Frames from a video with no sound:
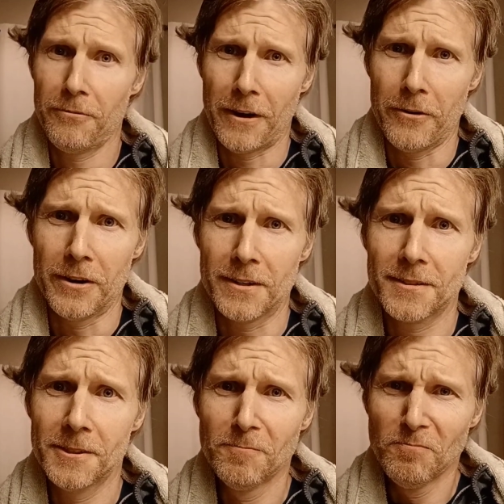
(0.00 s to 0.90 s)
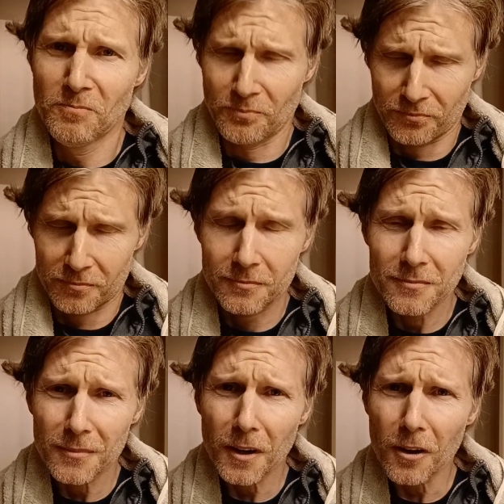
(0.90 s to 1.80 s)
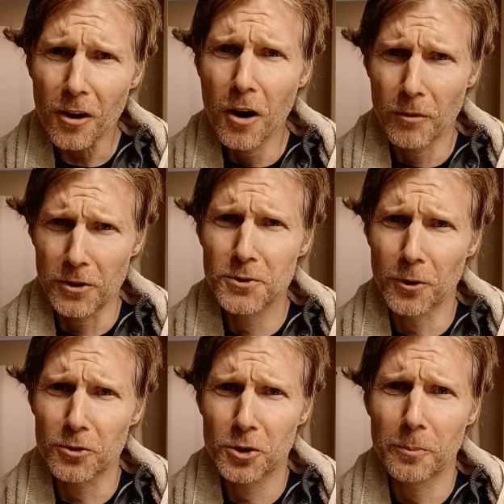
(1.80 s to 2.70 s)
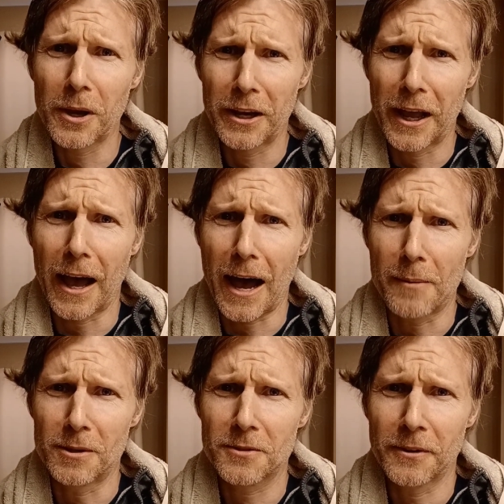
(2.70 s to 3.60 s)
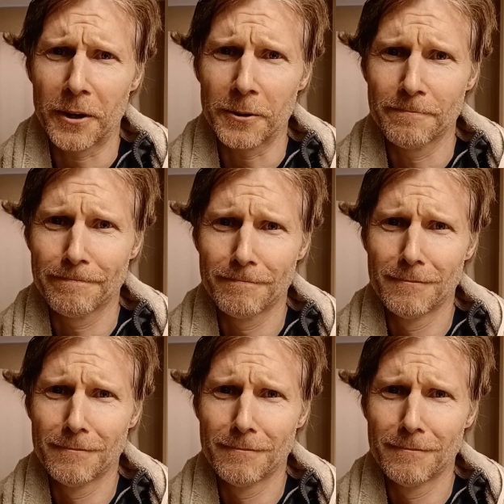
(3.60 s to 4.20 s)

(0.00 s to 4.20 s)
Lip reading: fairness of our social media atmosphere.